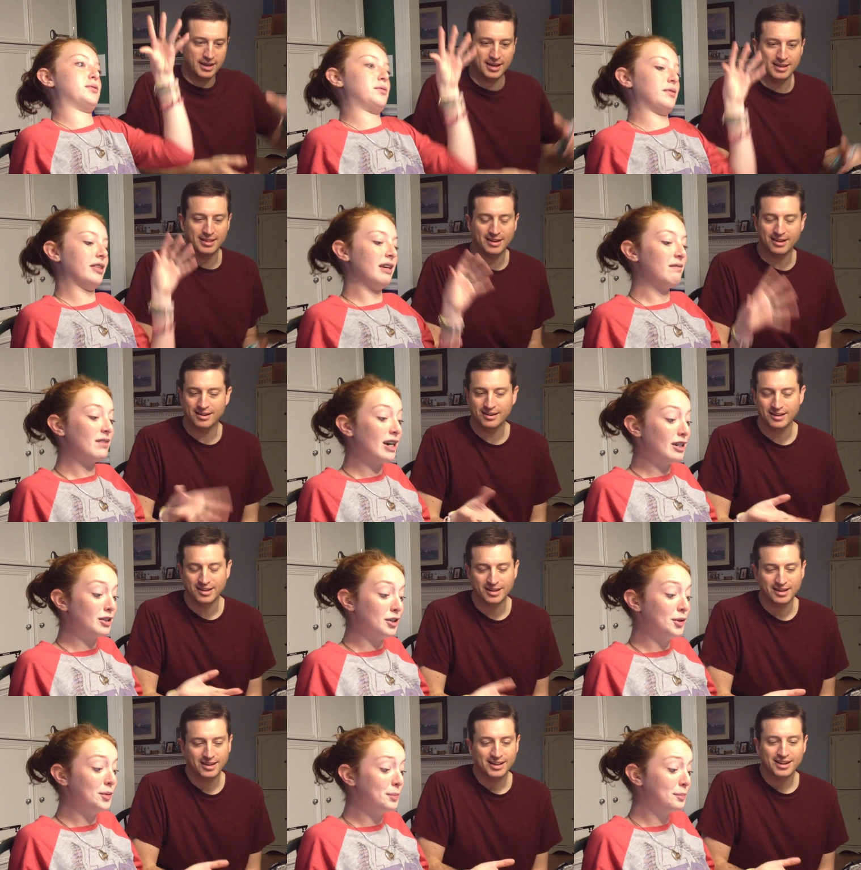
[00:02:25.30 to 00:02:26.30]
Speaker 1: thing in there.
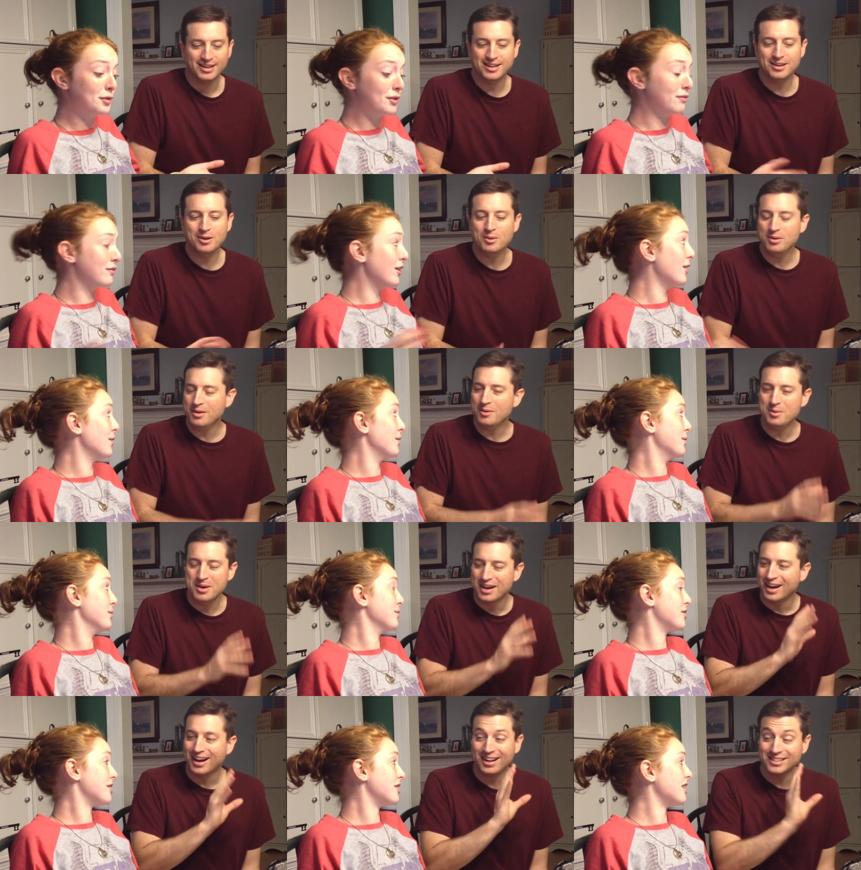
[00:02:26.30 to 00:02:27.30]
They've got two more you know,
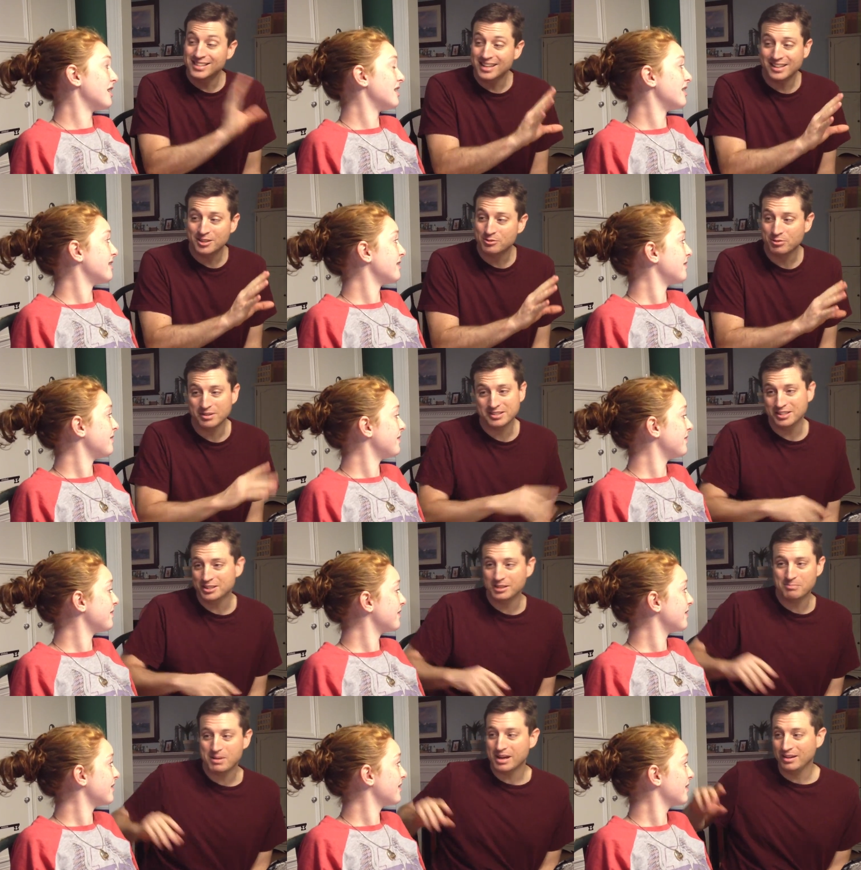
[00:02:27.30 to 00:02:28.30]
though, I'll take a
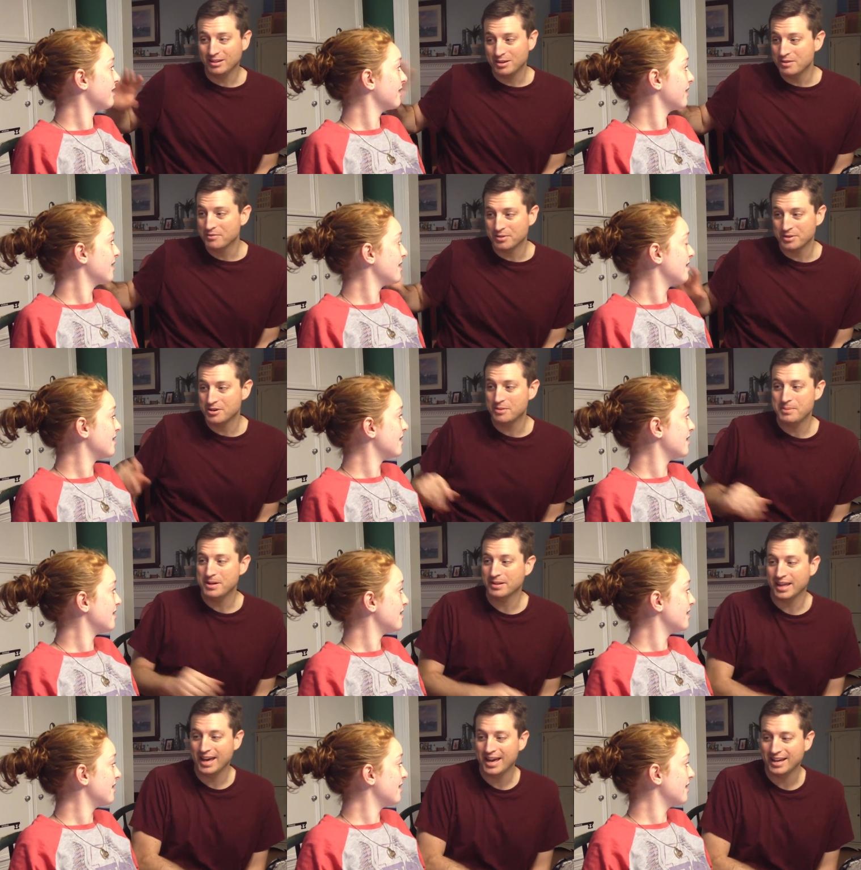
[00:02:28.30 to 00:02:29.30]
transition metal over a
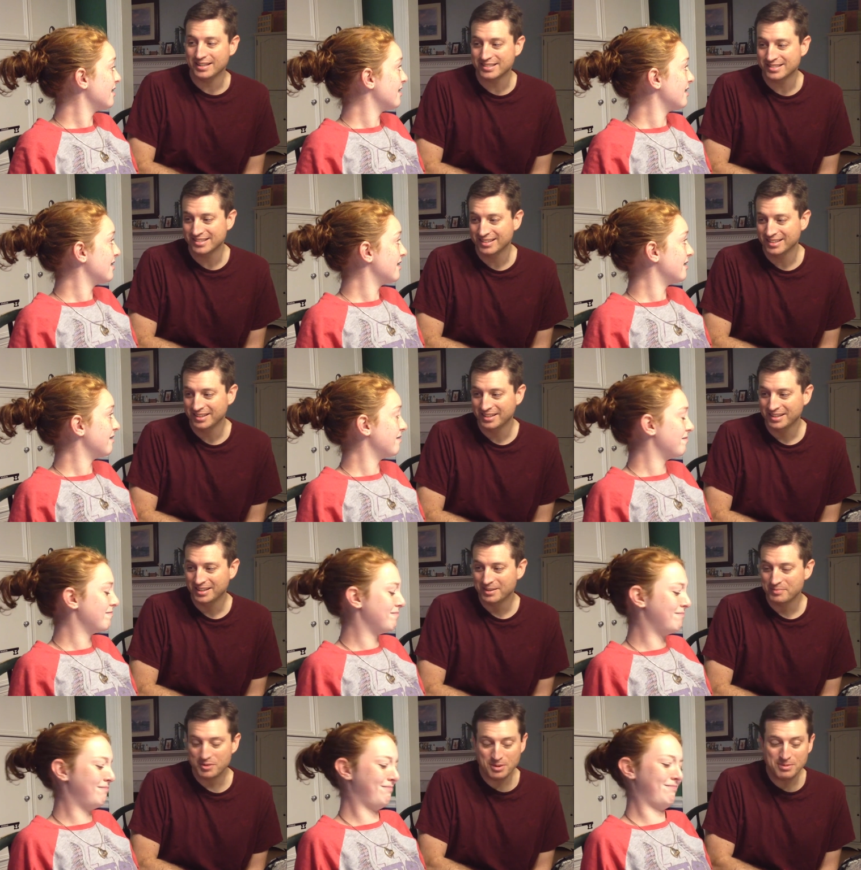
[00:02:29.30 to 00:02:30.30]
noble gas.
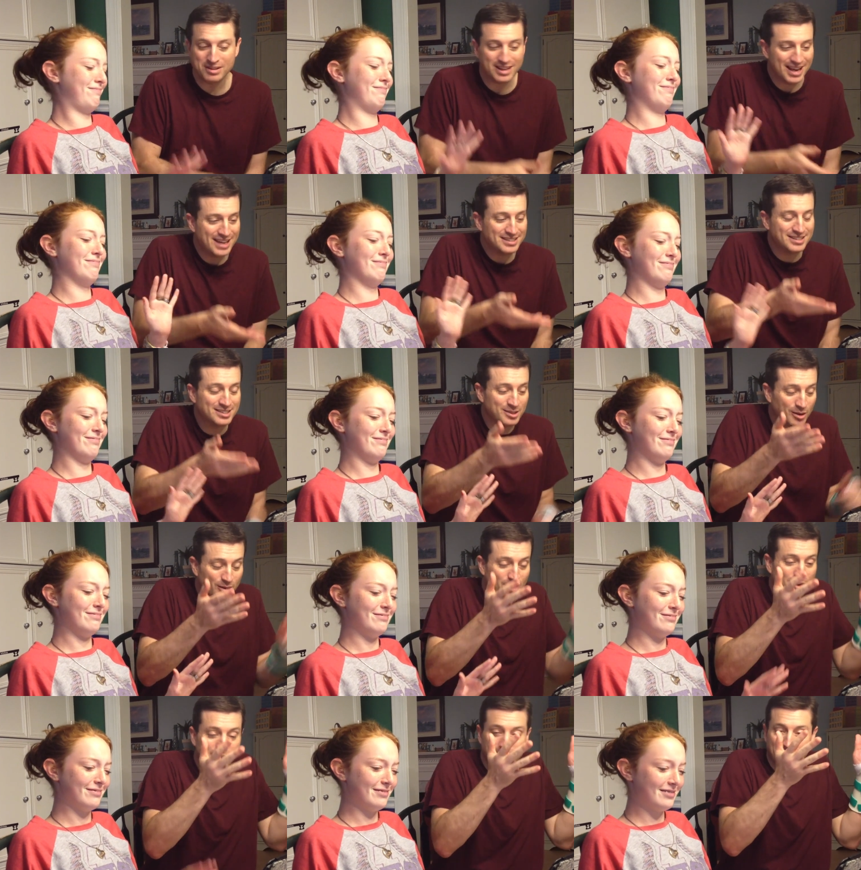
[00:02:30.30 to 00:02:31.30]
noble gases
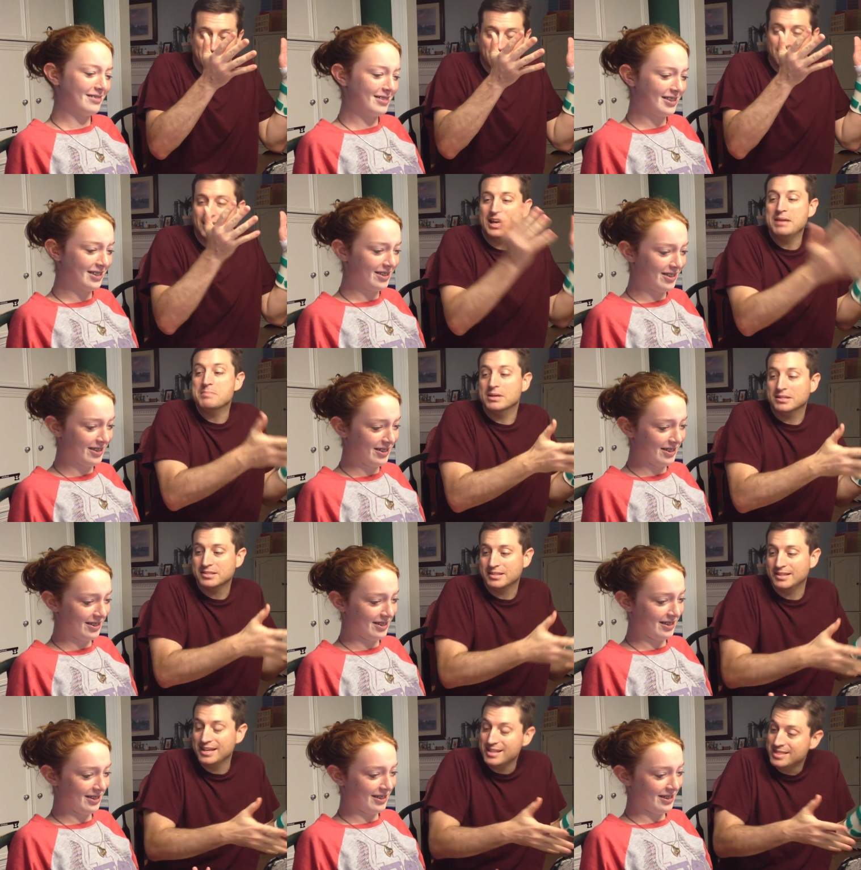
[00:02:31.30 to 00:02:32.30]
are the
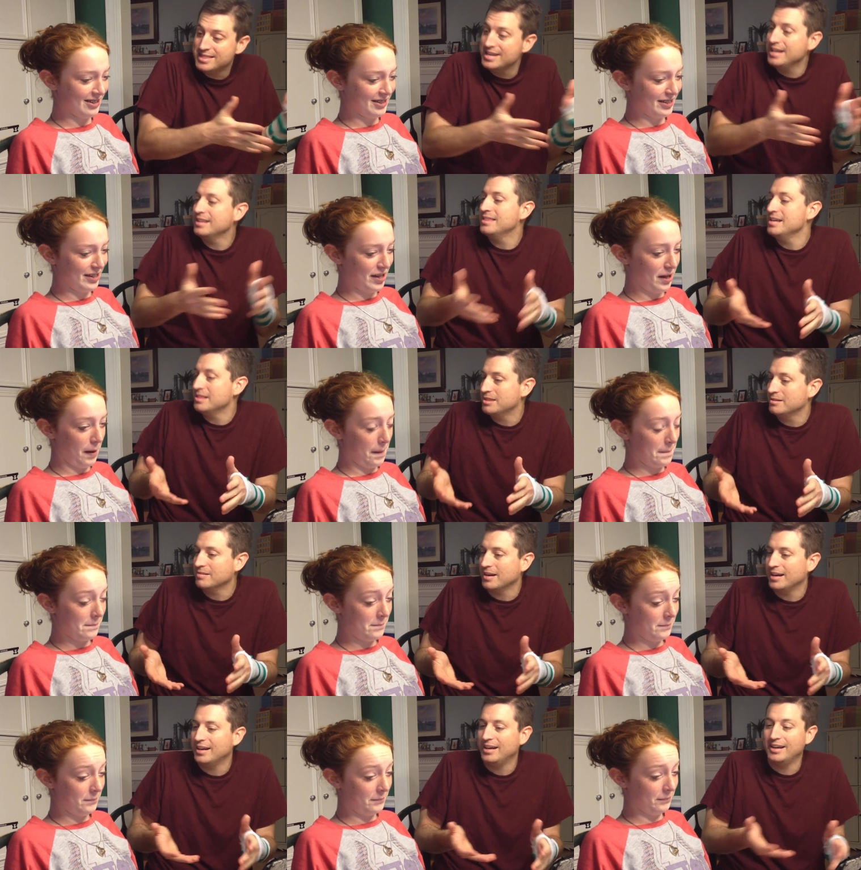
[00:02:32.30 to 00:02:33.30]
lamest. They think that
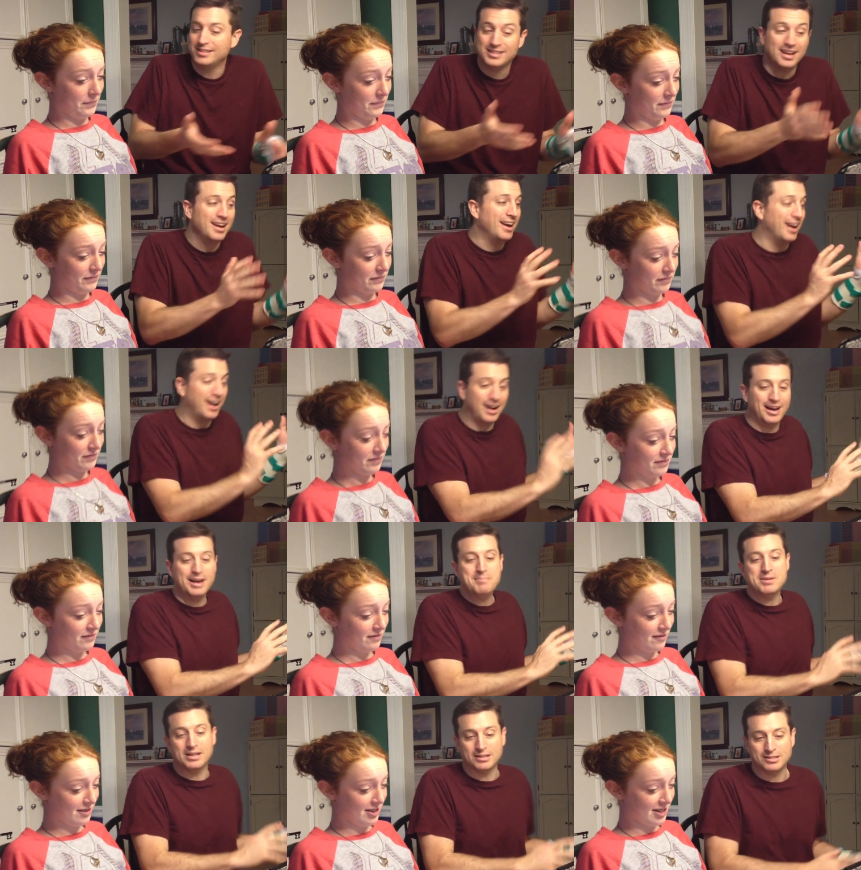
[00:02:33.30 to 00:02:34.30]
they're hot.
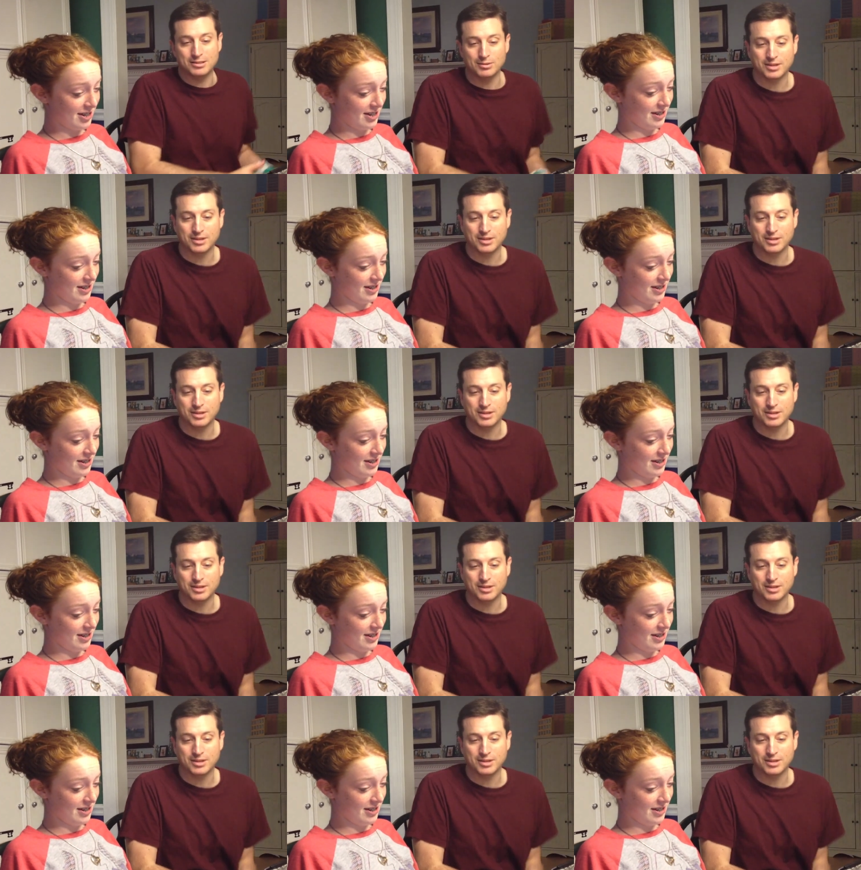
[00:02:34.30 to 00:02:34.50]
I'm not